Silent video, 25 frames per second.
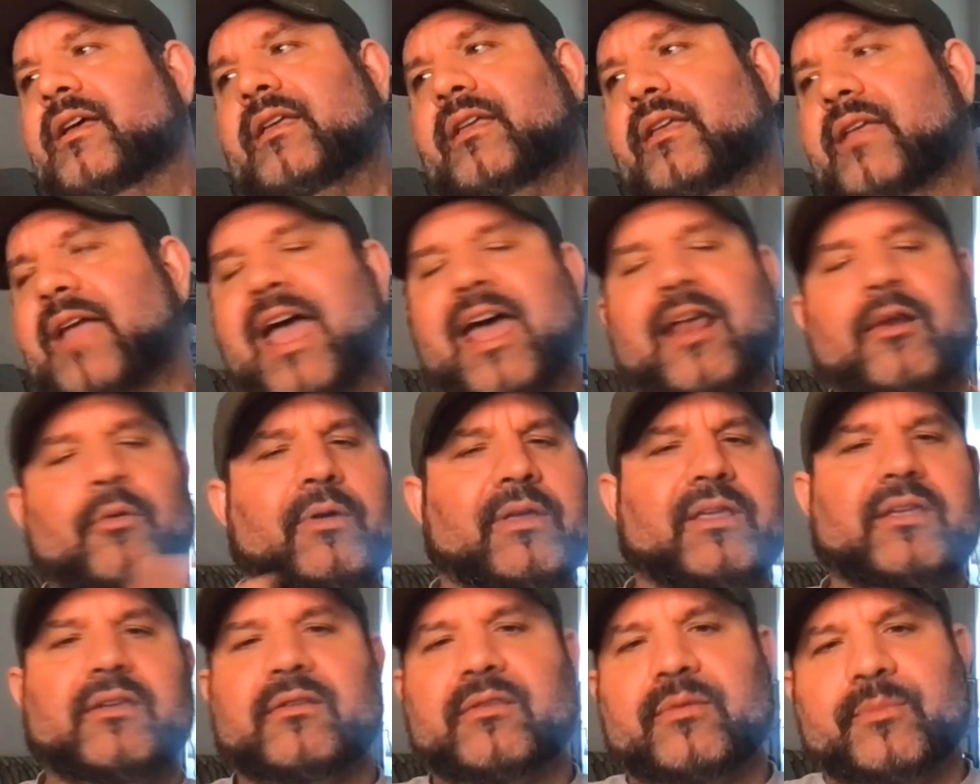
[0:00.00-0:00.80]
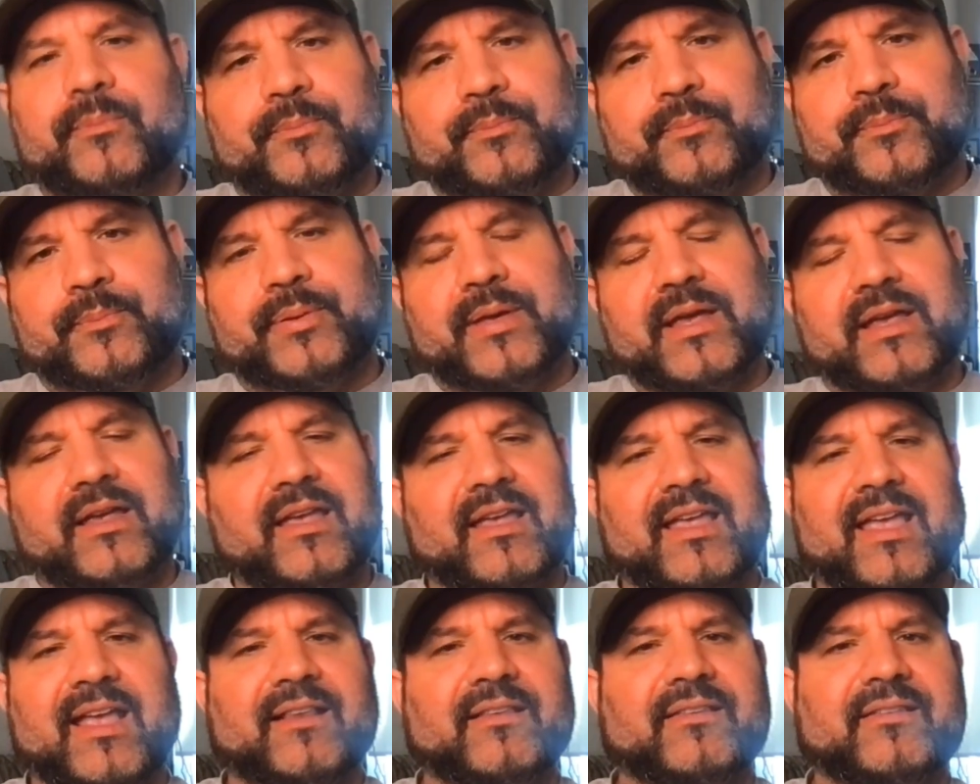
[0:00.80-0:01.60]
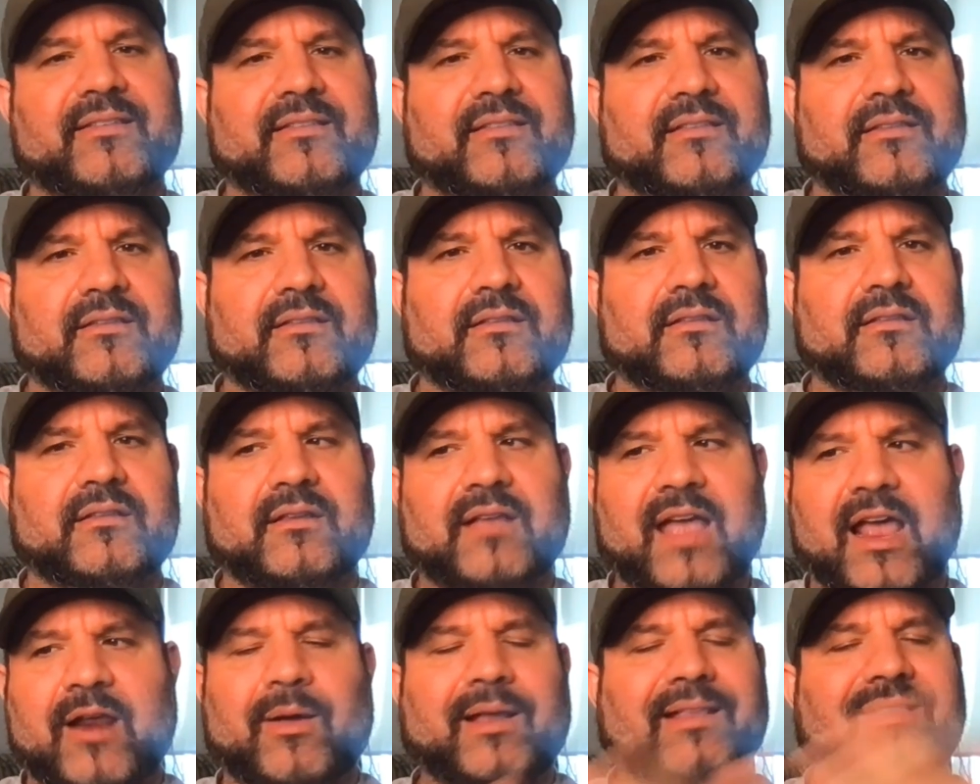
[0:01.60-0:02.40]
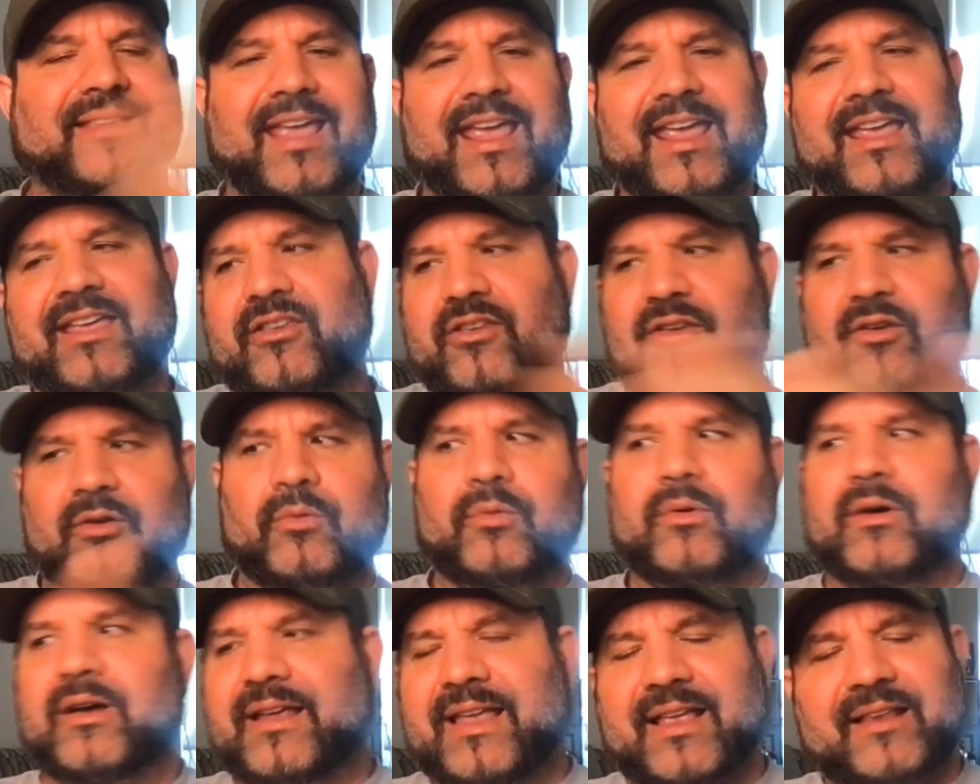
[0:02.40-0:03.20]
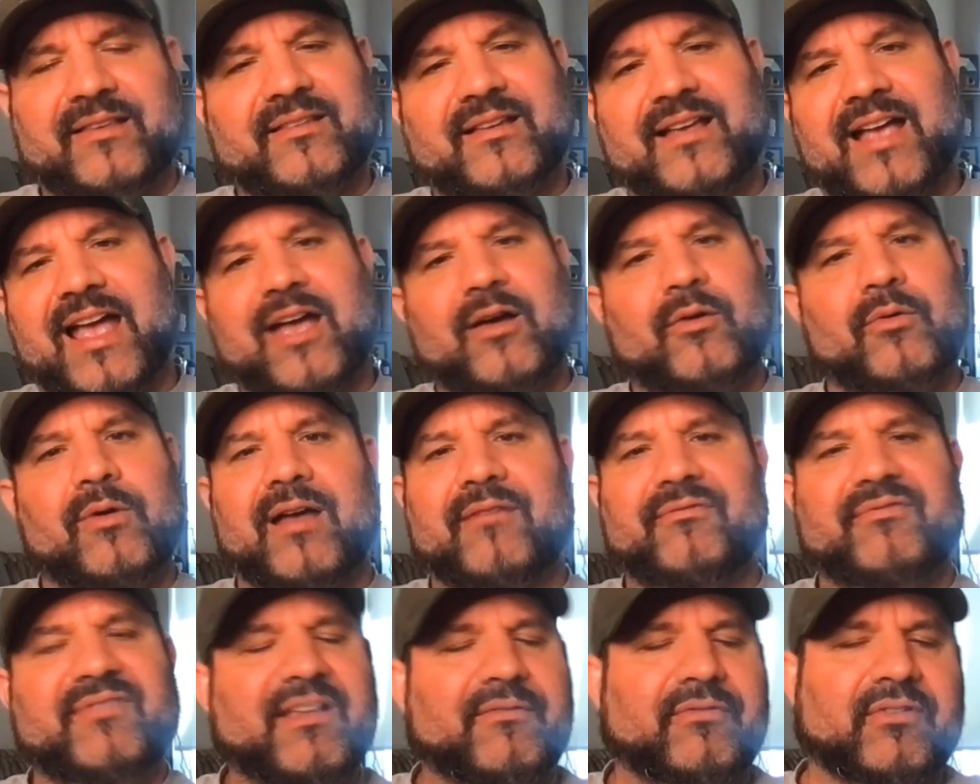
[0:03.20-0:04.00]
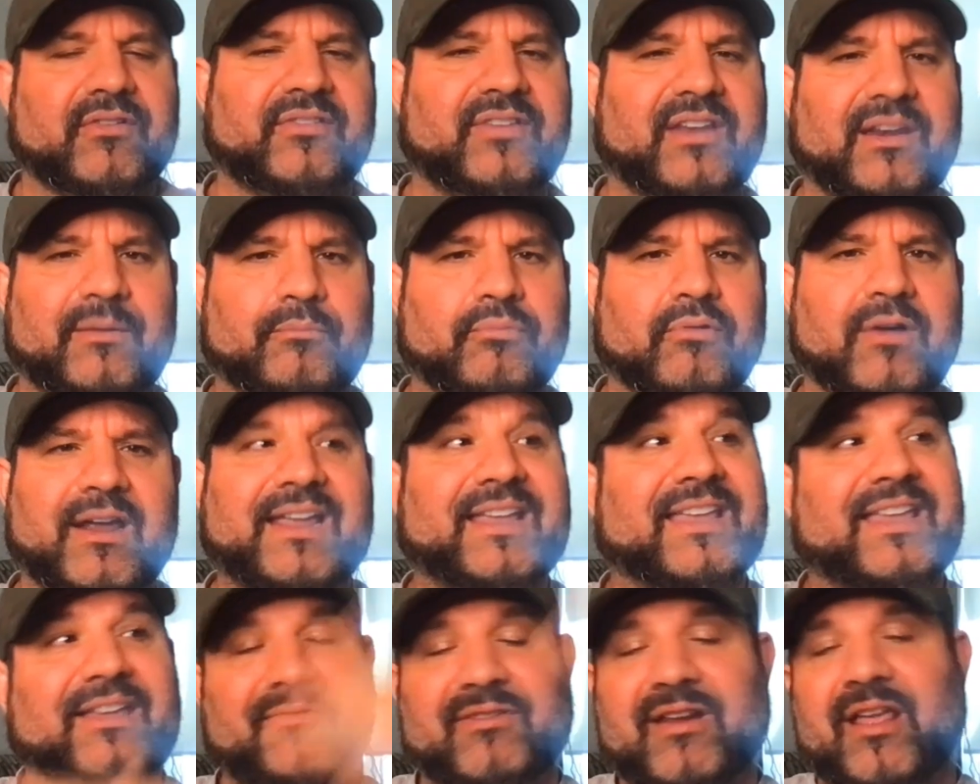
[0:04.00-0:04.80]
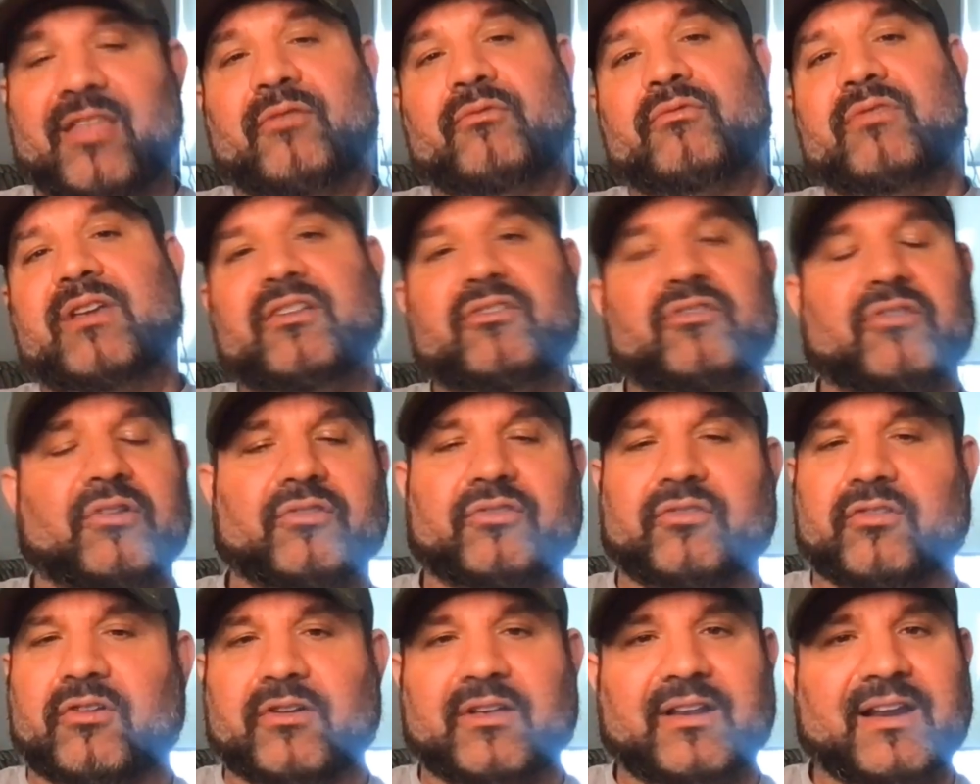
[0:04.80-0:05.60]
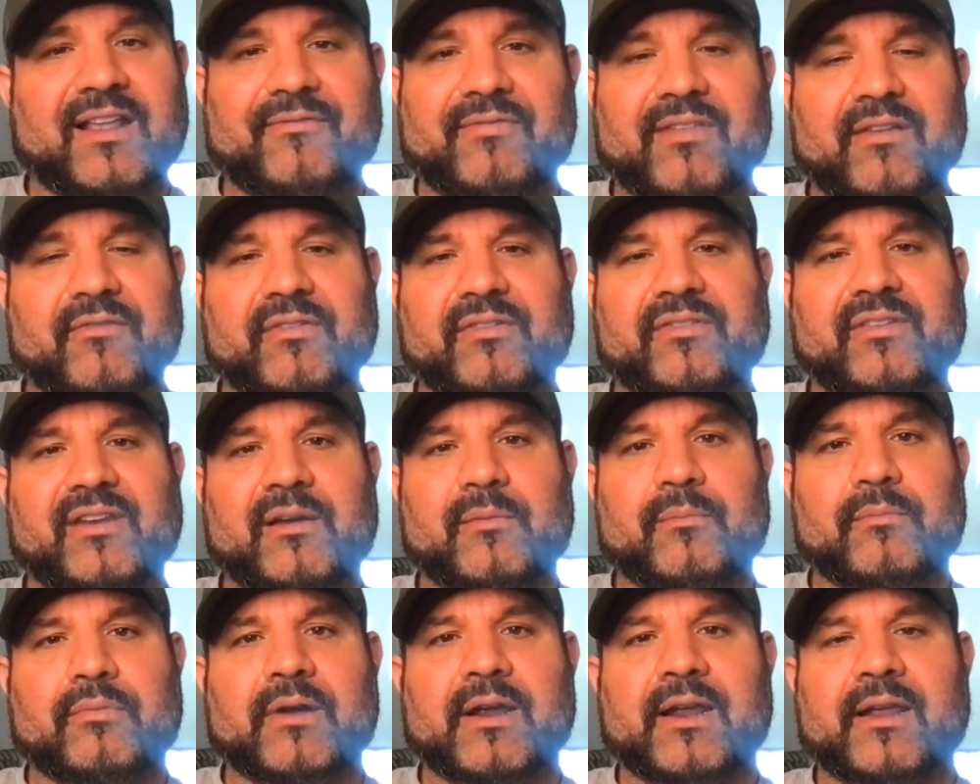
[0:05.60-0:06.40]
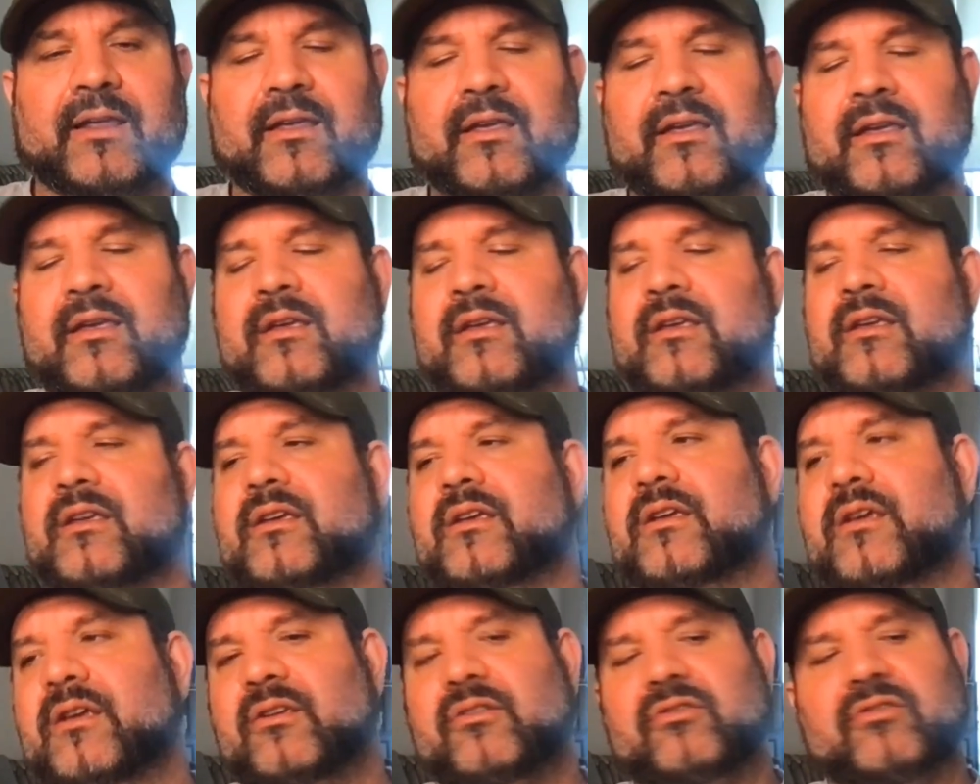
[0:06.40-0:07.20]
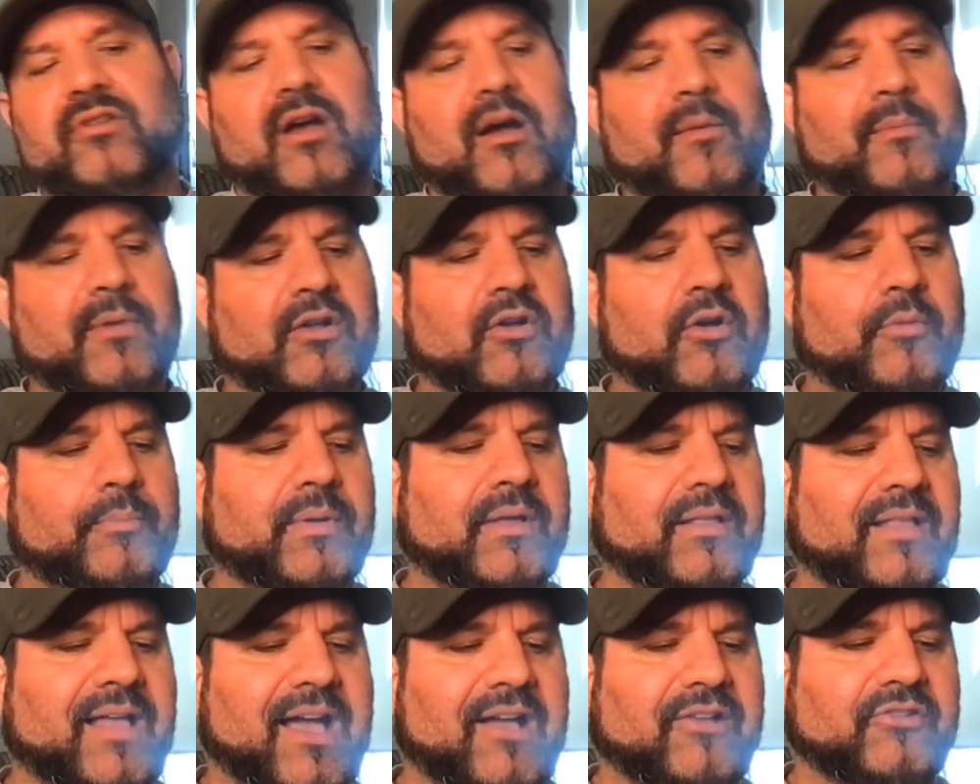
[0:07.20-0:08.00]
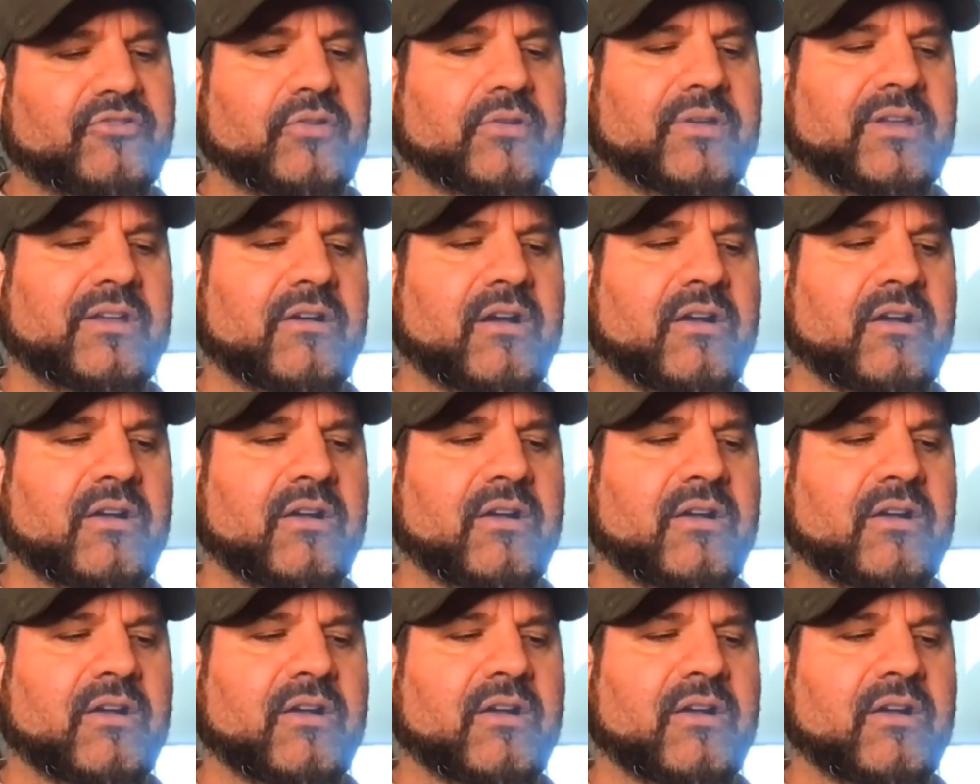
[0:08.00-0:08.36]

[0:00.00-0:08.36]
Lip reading: How do I take you against a guy who I've never seen break? Even on the regional circuit, I've never seen him break. So I'm going to go Bill Algio here.